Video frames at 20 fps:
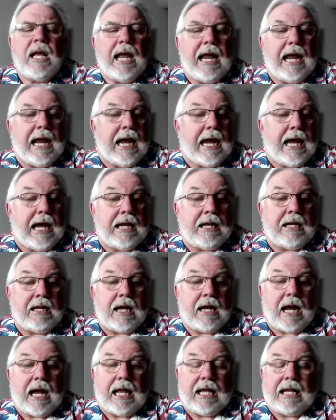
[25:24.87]
And,
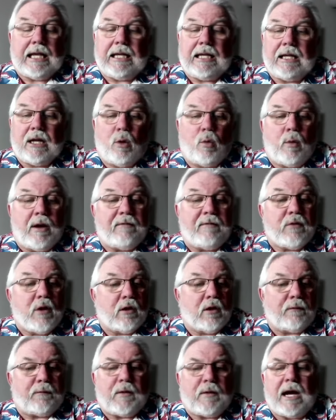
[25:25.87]
you know, we've
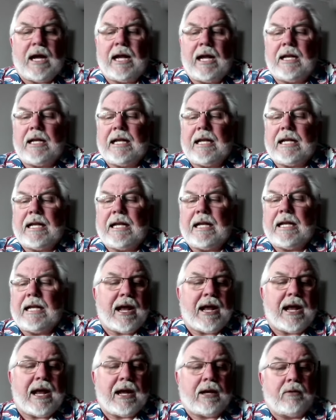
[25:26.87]
notified in every
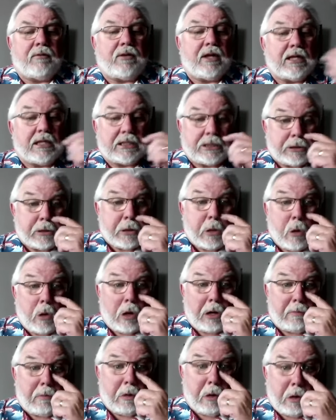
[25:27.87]
manner that is
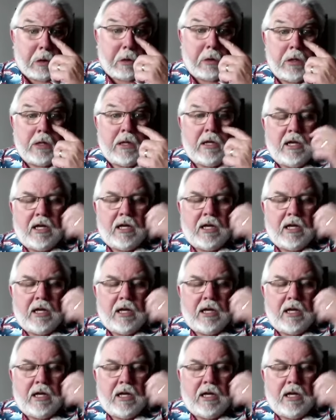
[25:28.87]
normal.